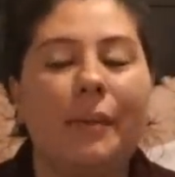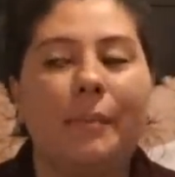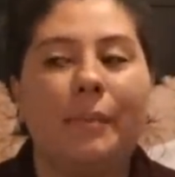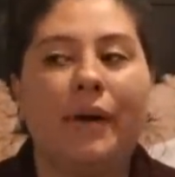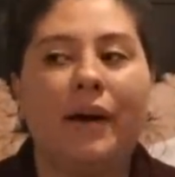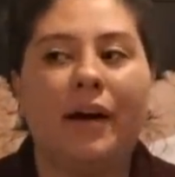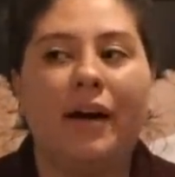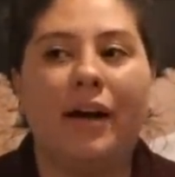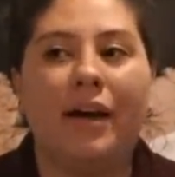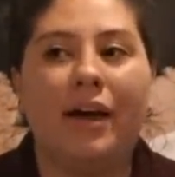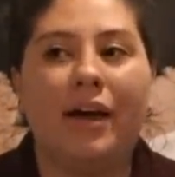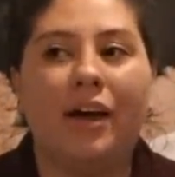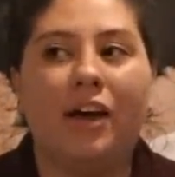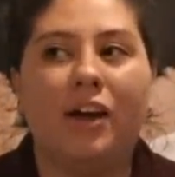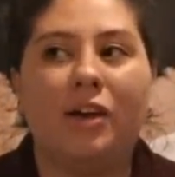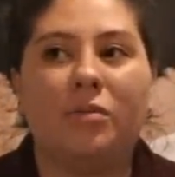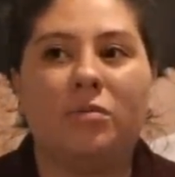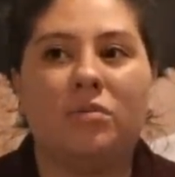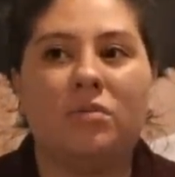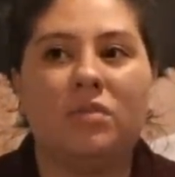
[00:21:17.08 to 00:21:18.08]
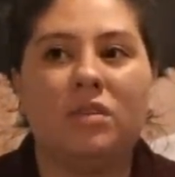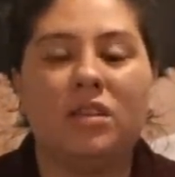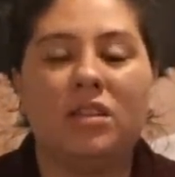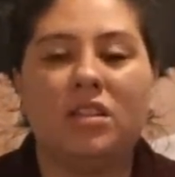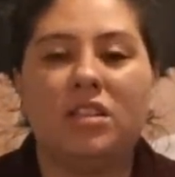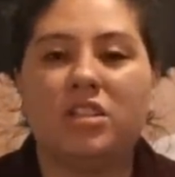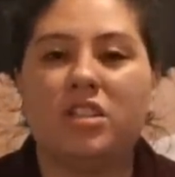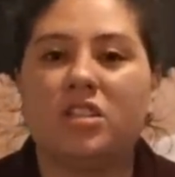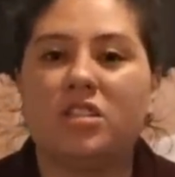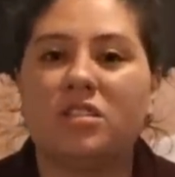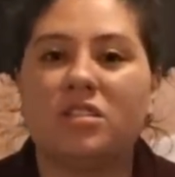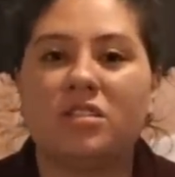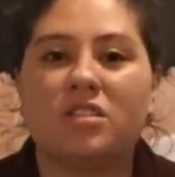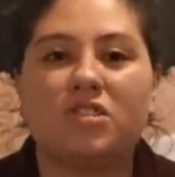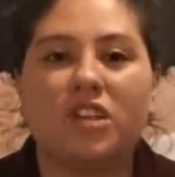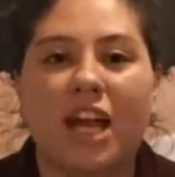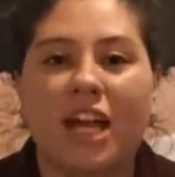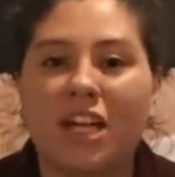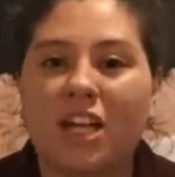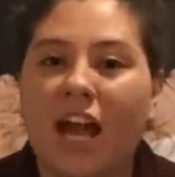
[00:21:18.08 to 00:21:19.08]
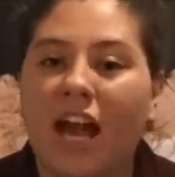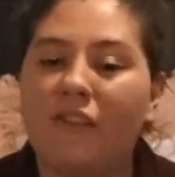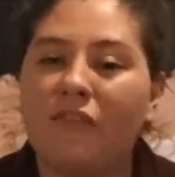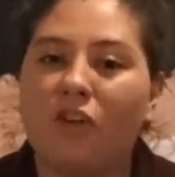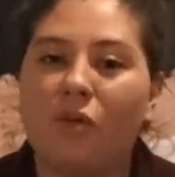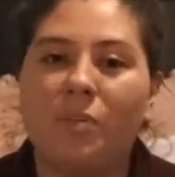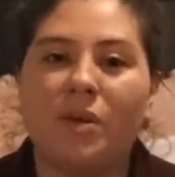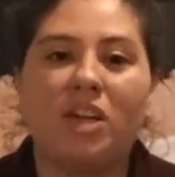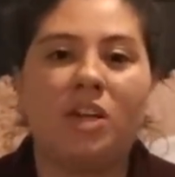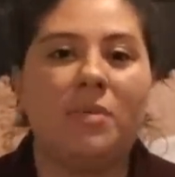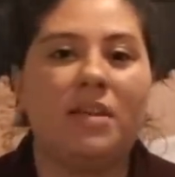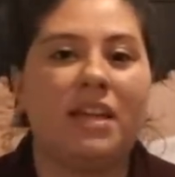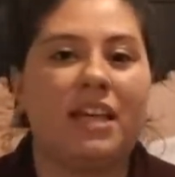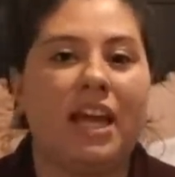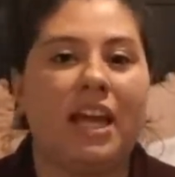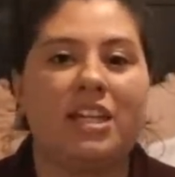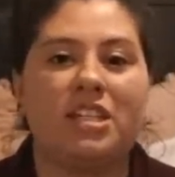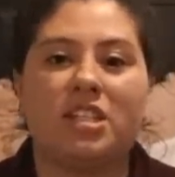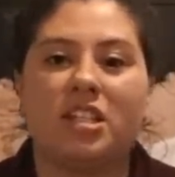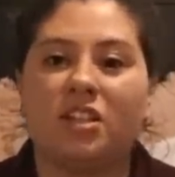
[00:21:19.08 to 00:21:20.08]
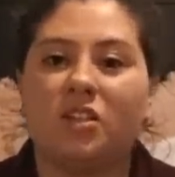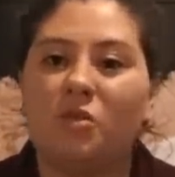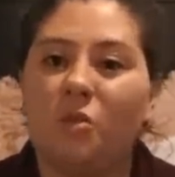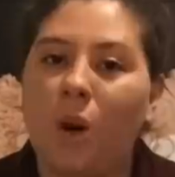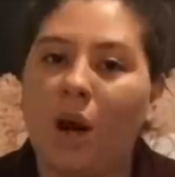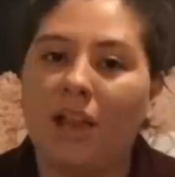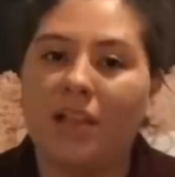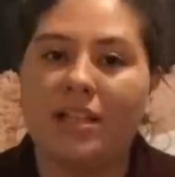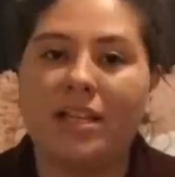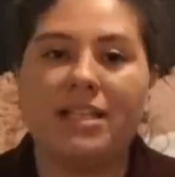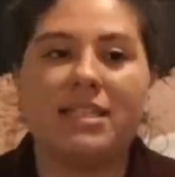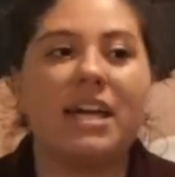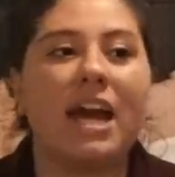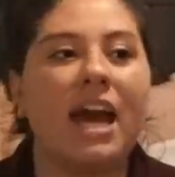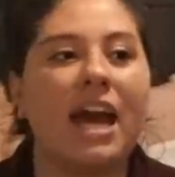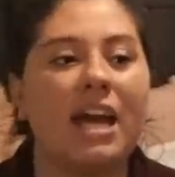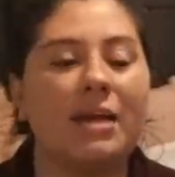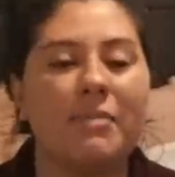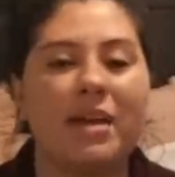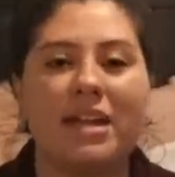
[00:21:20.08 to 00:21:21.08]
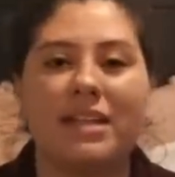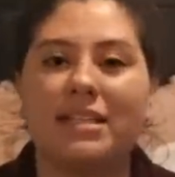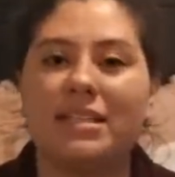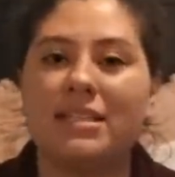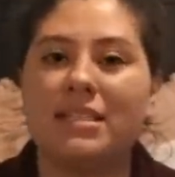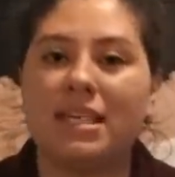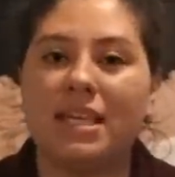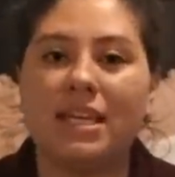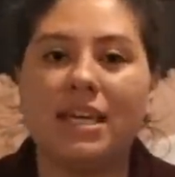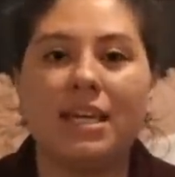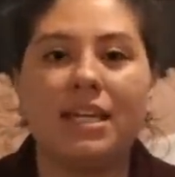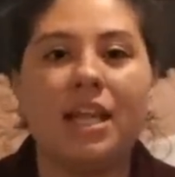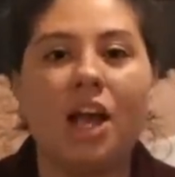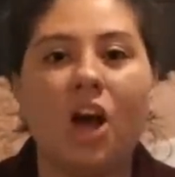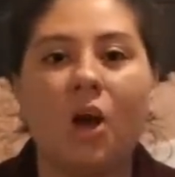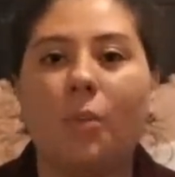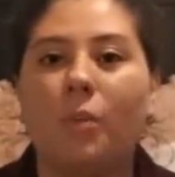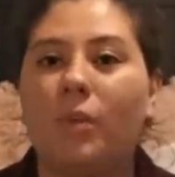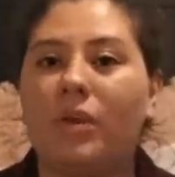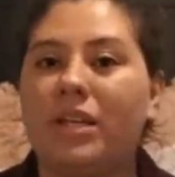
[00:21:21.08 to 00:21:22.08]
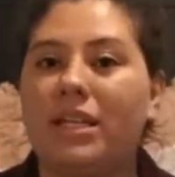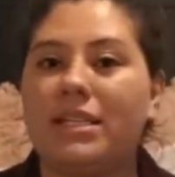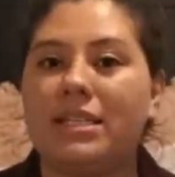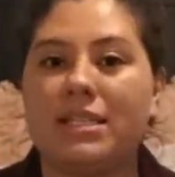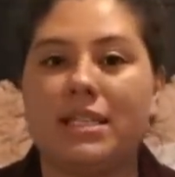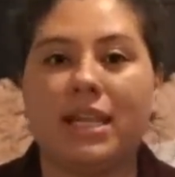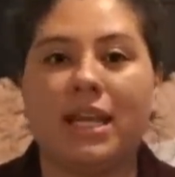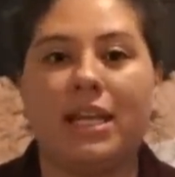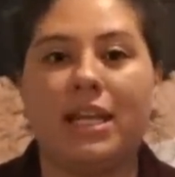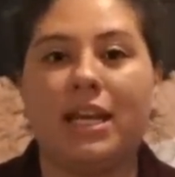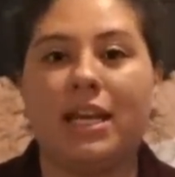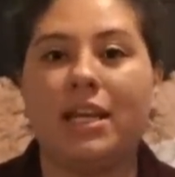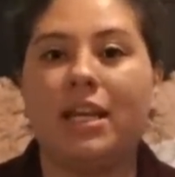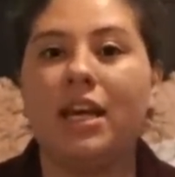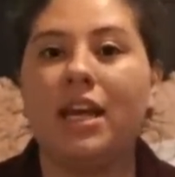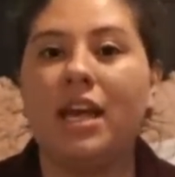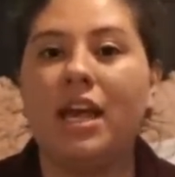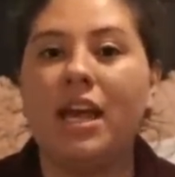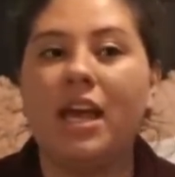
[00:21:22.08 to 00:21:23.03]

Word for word: But um, just trying to have open communication, quality time, and seeking help when it's needed,